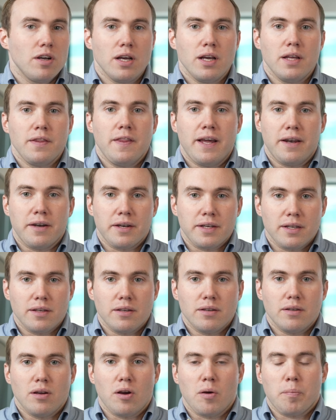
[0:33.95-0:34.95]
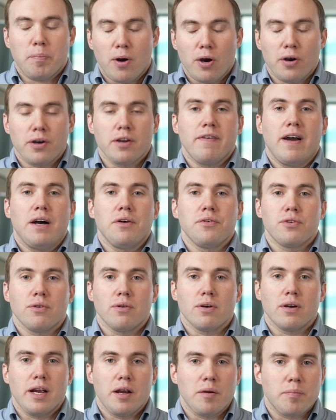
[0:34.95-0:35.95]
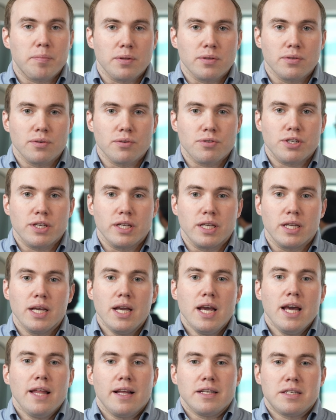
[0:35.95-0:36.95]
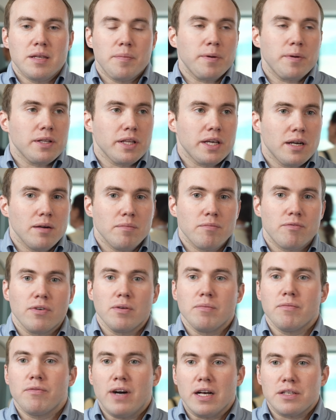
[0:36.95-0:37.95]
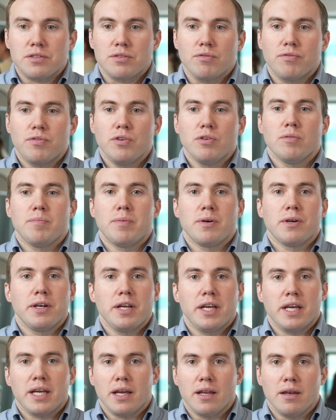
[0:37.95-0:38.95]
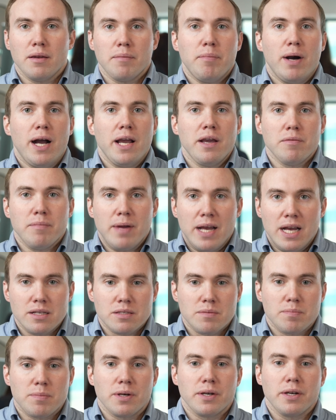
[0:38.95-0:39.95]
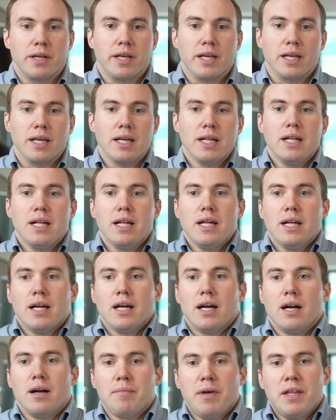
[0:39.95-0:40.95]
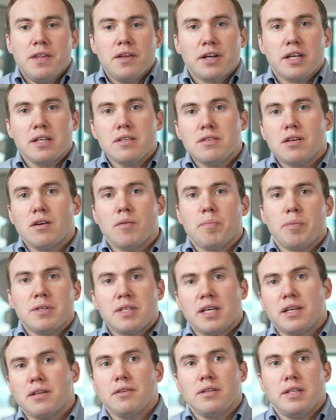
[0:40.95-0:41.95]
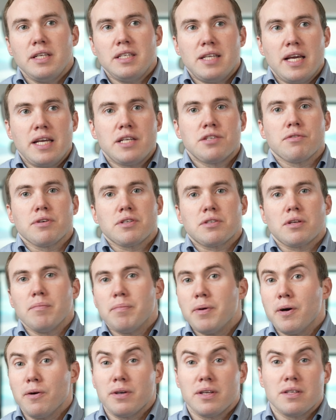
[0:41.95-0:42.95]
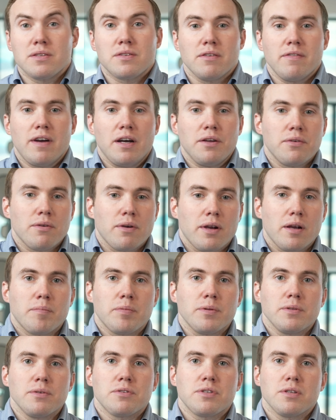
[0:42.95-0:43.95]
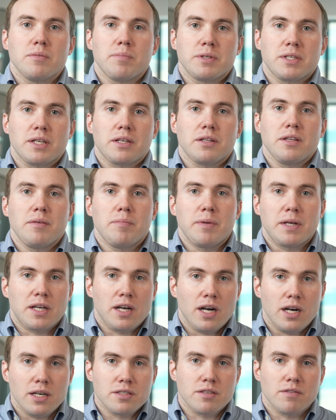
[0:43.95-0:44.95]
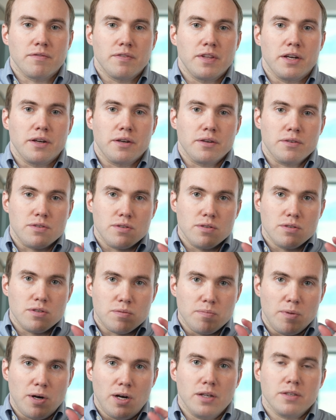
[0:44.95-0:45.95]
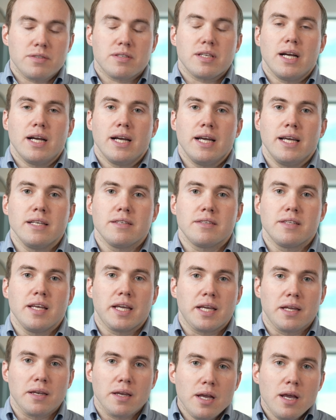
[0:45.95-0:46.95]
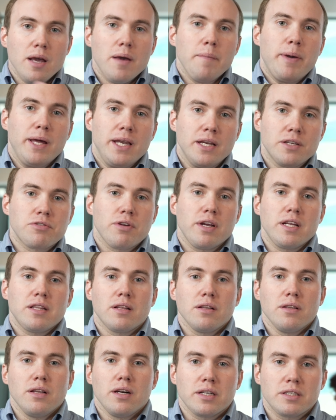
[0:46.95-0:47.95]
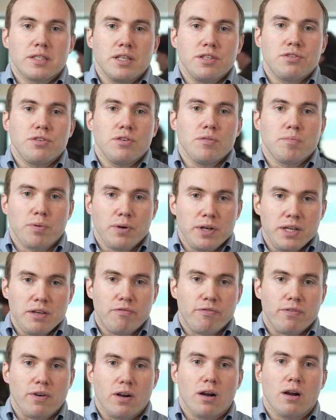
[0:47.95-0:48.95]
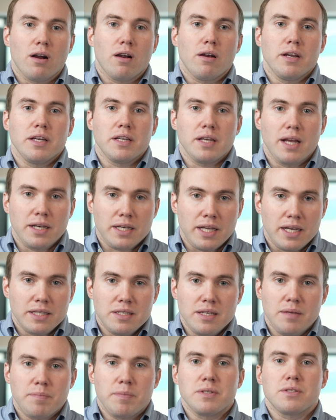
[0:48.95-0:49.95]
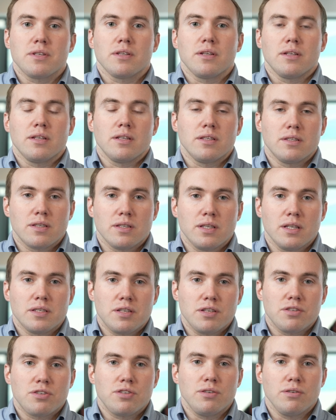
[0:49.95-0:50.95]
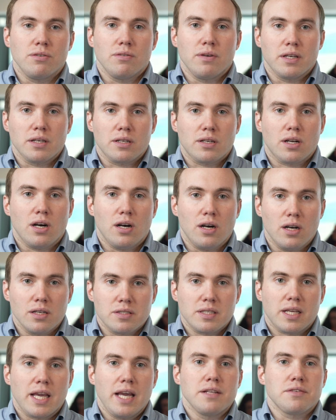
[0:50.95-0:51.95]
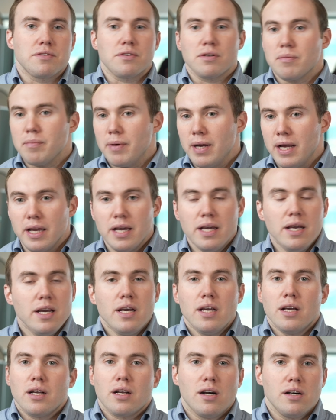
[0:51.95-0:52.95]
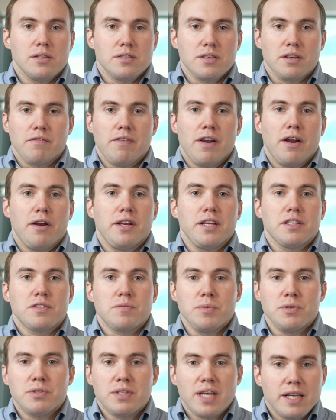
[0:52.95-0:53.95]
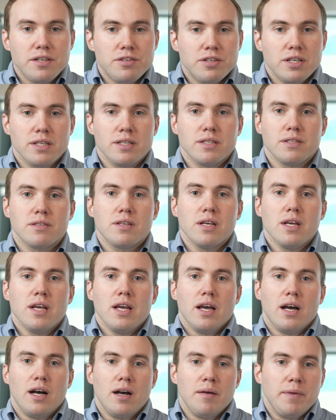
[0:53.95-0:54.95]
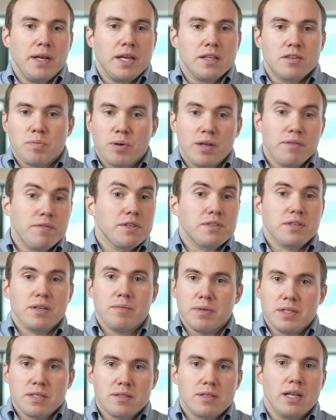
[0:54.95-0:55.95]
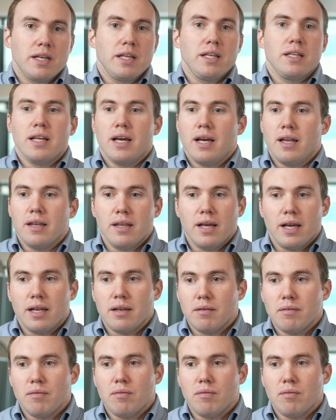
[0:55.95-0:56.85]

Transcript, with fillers: that are part of outdoor air pollution that typically come from fossil fuel burning and biomass burning. And they're considered particularly dangerous components of outdoor air pollution, particularly because of their small size. They can penetrate the lung tissue pretty far and get deep into the tissue and cause cancer by causing various mutations. And it's previously been studied that